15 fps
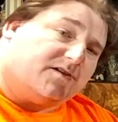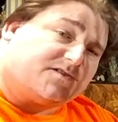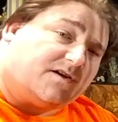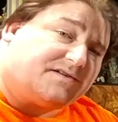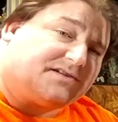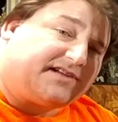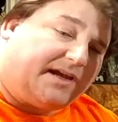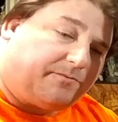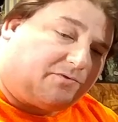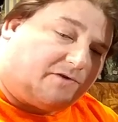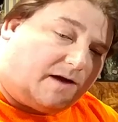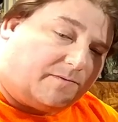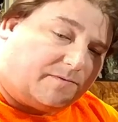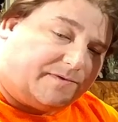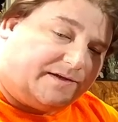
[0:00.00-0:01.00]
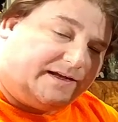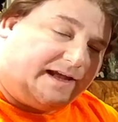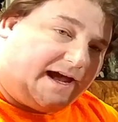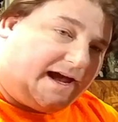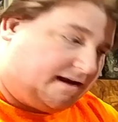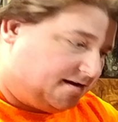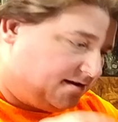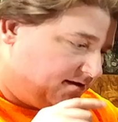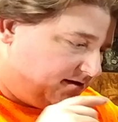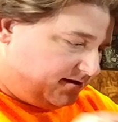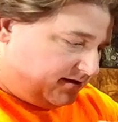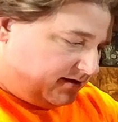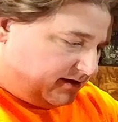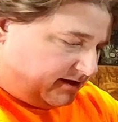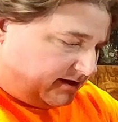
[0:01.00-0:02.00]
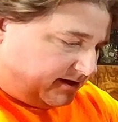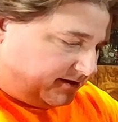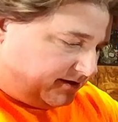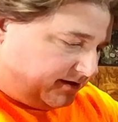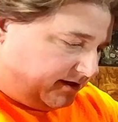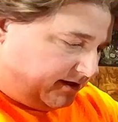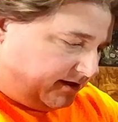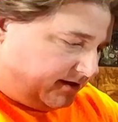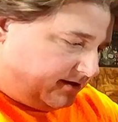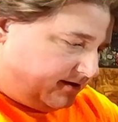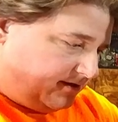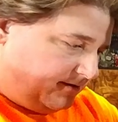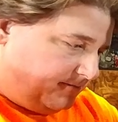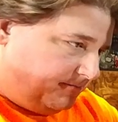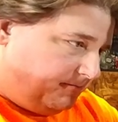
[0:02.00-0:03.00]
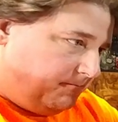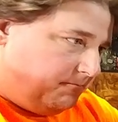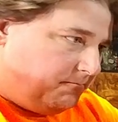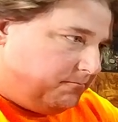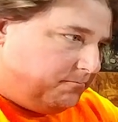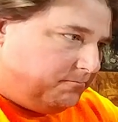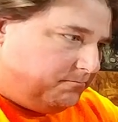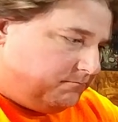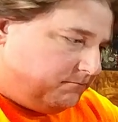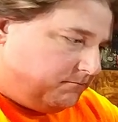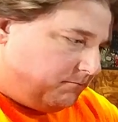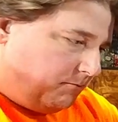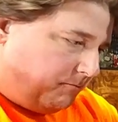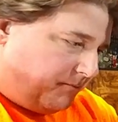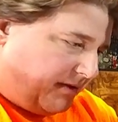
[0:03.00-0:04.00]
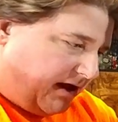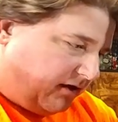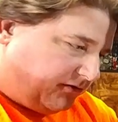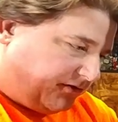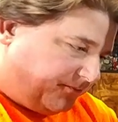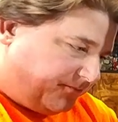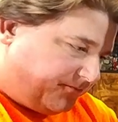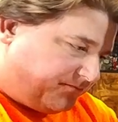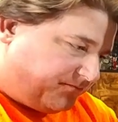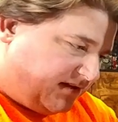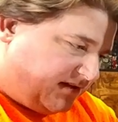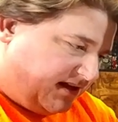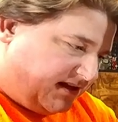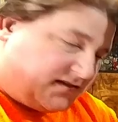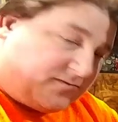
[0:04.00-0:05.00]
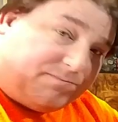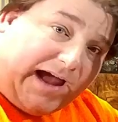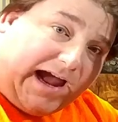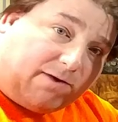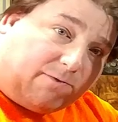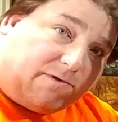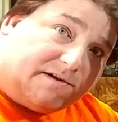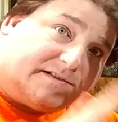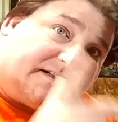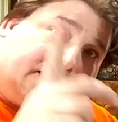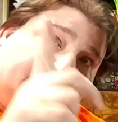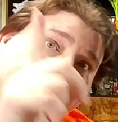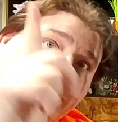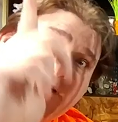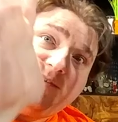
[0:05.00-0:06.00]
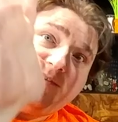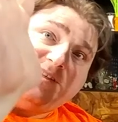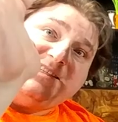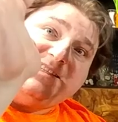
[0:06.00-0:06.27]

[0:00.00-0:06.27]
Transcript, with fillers: so the same problem he had, the belt is backwards. Instead of the